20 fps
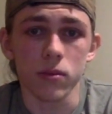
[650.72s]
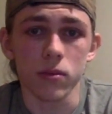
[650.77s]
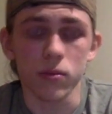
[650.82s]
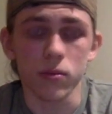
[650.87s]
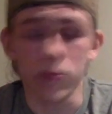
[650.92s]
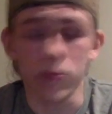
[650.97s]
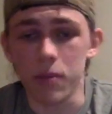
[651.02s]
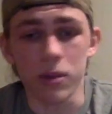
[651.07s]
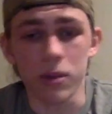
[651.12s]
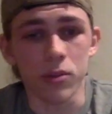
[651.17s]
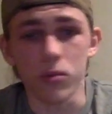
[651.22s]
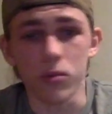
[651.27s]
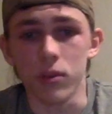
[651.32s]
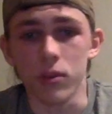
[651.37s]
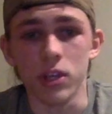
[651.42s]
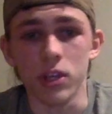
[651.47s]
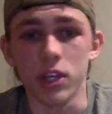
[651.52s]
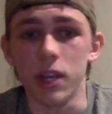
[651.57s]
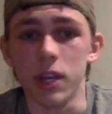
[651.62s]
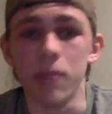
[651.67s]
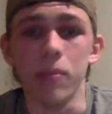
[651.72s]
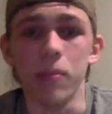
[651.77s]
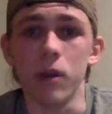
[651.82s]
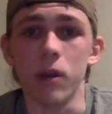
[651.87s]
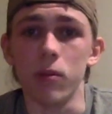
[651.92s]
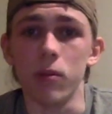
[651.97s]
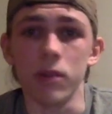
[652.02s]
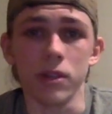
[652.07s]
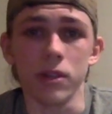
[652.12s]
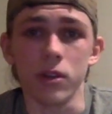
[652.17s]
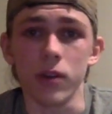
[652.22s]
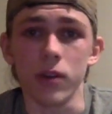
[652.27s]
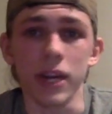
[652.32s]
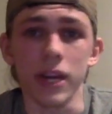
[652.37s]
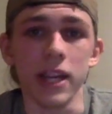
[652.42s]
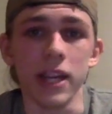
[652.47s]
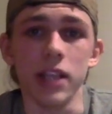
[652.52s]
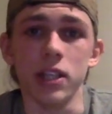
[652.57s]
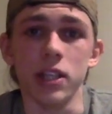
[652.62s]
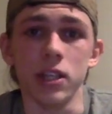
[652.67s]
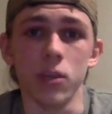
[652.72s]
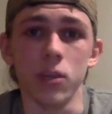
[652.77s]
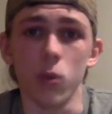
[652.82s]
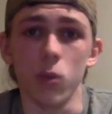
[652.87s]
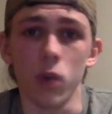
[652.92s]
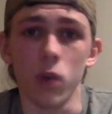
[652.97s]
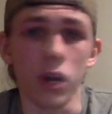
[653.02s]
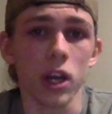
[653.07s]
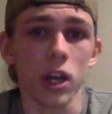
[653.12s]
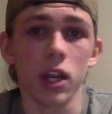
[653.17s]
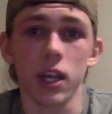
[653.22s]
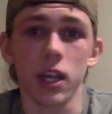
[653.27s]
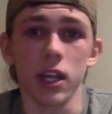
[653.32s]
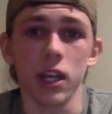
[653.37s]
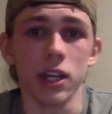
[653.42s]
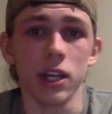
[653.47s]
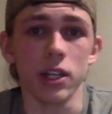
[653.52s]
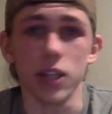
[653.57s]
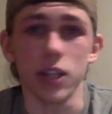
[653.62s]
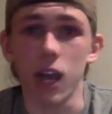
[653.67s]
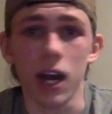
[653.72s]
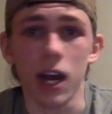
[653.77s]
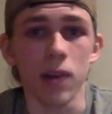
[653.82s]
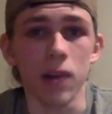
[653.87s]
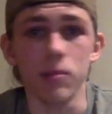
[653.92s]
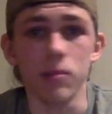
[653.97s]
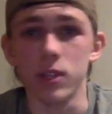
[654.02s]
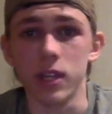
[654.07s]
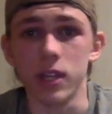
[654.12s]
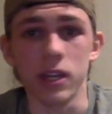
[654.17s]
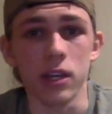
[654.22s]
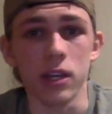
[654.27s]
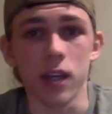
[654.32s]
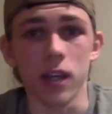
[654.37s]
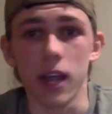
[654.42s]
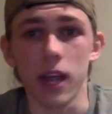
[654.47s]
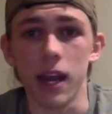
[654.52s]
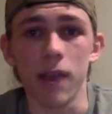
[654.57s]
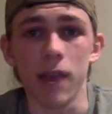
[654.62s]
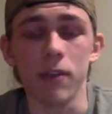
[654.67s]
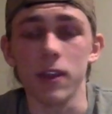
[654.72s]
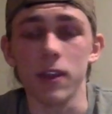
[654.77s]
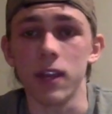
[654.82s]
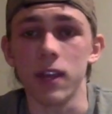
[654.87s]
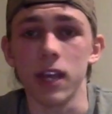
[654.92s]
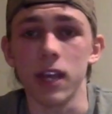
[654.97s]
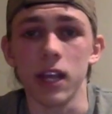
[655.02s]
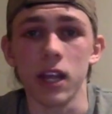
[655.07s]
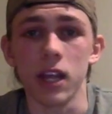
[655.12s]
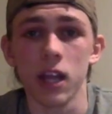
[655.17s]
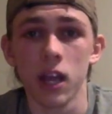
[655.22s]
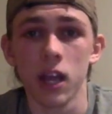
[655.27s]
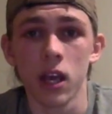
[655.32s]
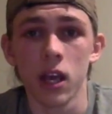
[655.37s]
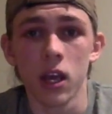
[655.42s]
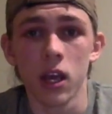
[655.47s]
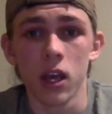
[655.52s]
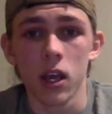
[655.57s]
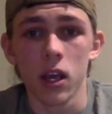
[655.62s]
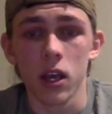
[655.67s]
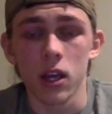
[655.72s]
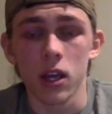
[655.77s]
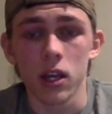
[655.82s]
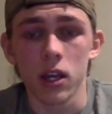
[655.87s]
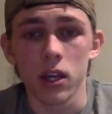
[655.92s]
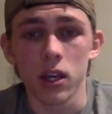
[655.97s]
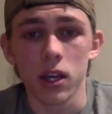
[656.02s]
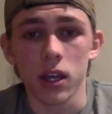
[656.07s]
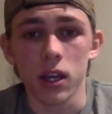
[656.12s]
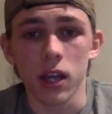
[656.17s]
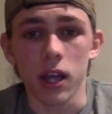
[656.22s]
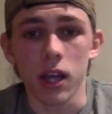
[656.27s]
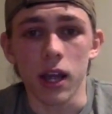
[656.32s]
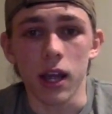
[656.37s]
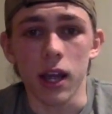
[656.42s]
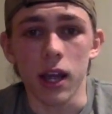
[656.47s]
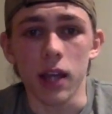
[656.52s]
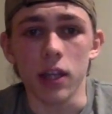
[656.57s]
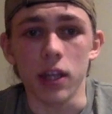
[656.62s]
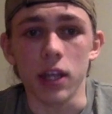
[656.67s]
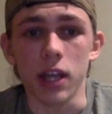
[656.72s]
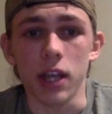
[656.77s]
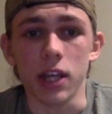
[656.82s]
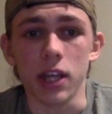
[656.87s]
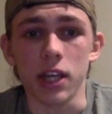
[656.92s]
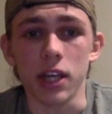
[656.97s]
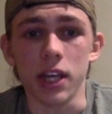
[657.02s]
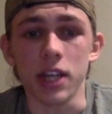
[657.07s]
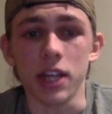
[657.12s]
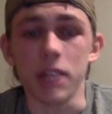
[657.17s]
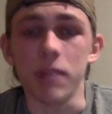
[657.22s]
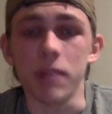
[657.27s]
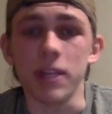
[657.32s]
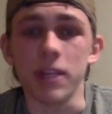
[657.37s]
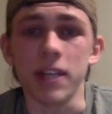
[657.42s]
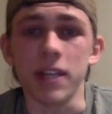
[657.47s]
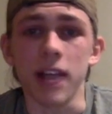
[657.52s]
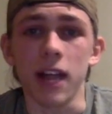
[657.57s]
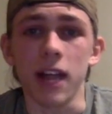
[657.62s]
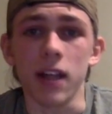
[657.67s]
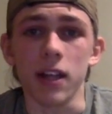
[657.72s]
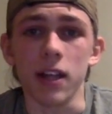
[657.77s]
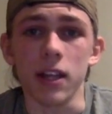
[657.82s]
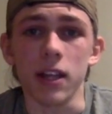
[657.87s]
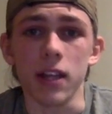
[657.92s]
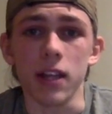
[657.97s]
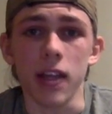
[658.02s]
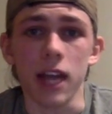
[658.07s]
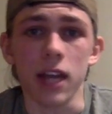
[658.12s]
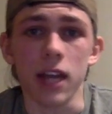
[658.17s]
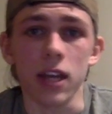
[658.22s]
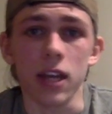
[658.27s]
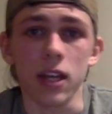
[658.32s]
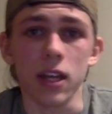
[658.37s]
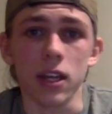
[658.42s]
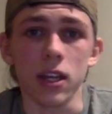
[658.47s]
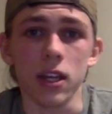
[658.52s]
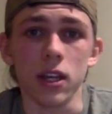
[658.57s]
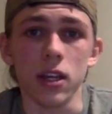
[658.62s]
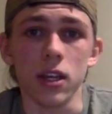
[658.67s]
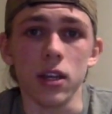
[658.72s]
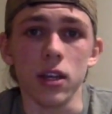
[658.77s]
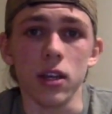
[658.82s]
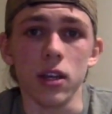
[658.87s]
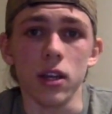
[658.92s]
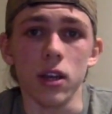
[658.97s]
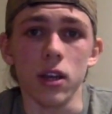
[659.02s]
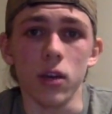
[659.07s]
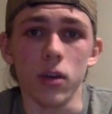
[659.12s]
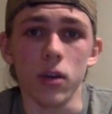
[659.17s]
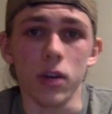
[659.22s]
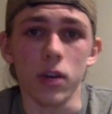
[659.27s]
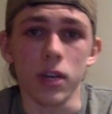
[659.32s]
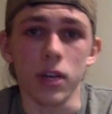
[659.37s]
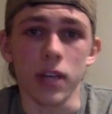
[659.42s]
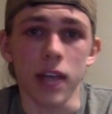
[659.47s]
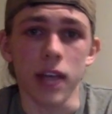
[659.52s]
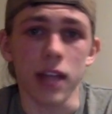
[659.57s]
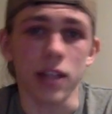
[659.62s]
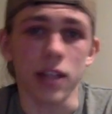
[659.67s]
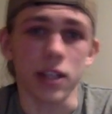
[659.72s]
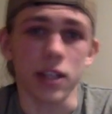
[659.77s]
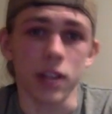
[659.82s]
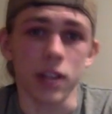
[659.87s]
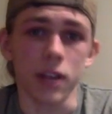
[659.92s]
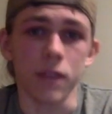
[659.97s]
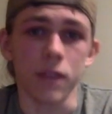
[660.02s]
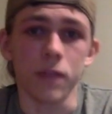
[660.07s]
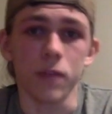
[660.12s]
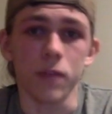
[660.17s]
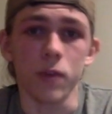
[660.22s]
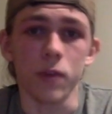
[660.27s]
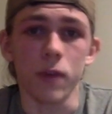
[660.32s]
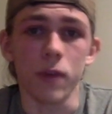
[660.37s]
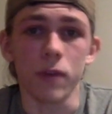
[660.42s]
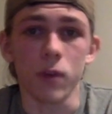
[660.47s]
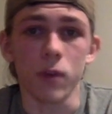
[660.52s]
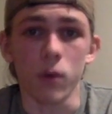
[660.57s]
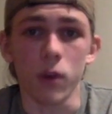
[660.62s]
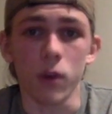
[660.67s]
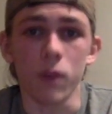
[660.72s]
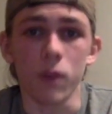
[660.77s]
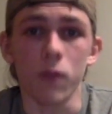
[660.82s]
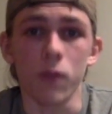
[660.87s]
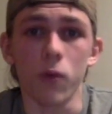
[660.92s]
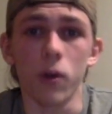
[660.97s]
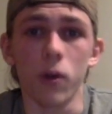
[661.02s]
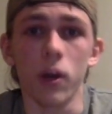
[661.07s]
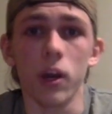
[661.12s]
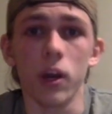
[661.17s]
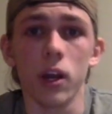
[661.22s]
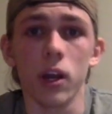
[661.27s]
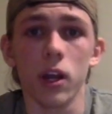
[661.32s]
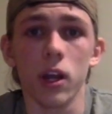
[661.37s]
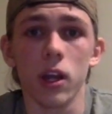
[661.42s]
maybe through the gym, but with grades and work and jobs and everything, and change the mentality that in order to get stuff, you have to work for it,